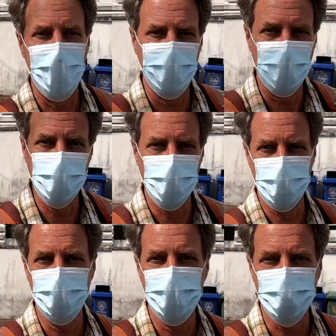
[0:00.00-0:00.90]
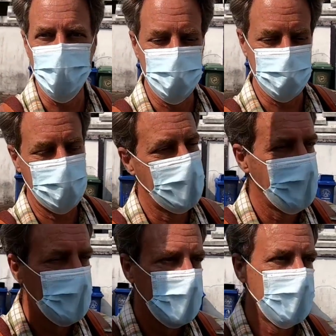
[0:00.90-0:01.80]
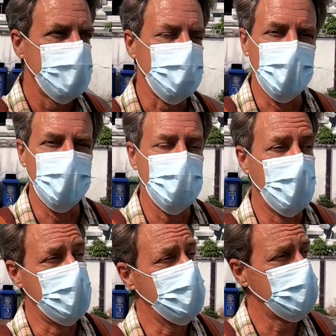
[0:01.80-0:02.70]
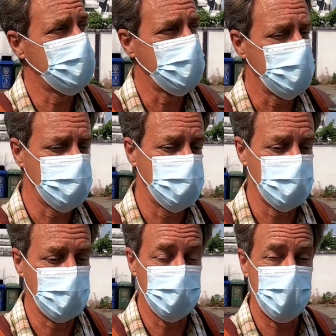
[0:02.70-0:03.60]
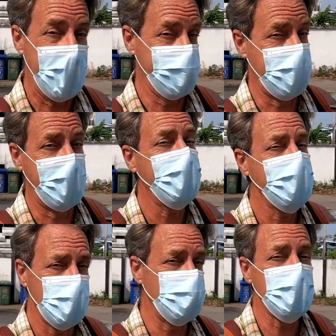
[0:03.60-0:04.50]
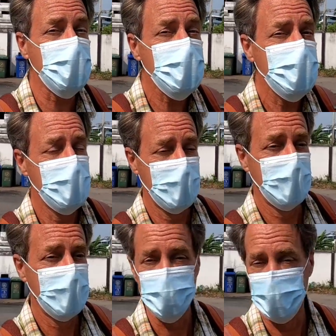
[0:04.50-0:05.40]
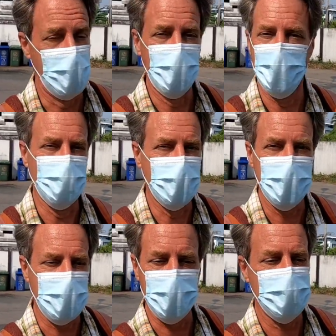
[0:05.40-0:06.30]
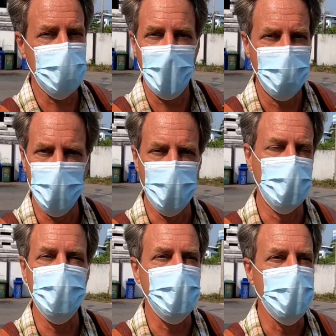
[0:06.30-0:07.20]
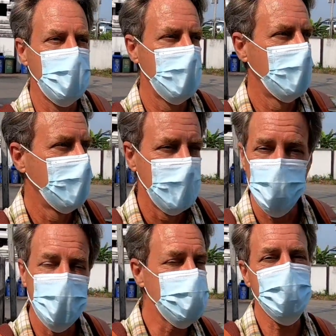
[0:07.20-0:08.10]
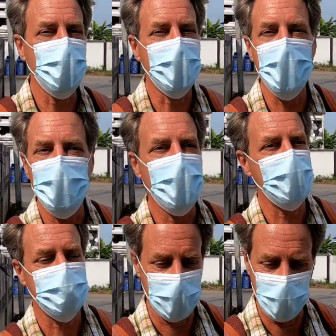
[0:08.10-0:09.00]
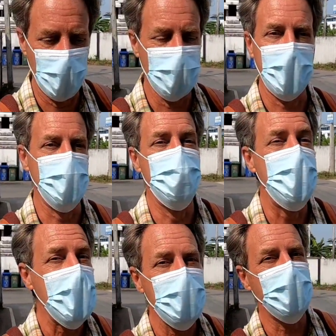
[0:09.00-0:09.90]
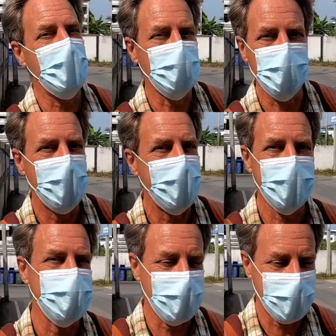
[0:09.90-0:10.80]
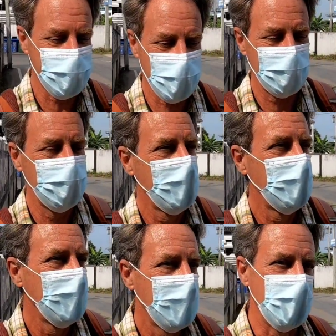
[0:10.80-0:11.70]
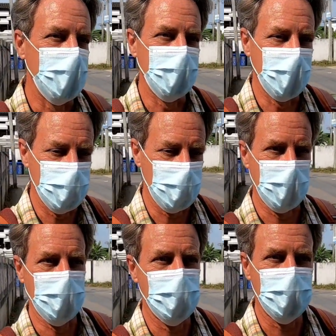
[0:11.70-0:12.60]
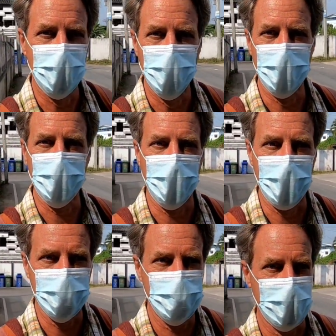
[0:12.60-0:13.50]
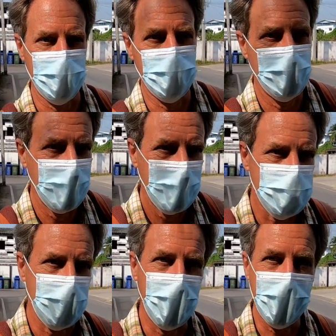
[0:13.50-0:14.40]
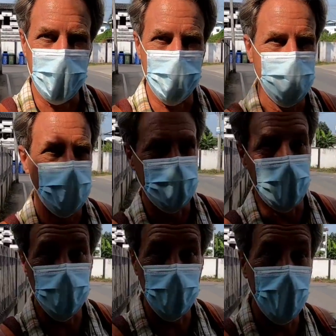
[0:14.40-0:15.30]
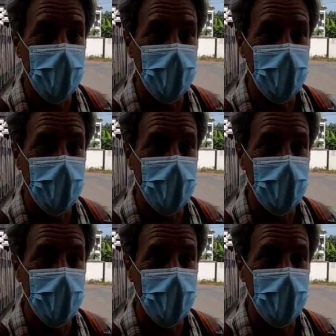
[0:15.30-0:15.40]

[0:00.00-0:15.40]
have pepperoni pizza. And so then, well, pad Thai would be good. No, we don't make Thai food either. So you just sort of keep guessing what they may be able to make in the kitchen, and then eventually you stumble across some item that they do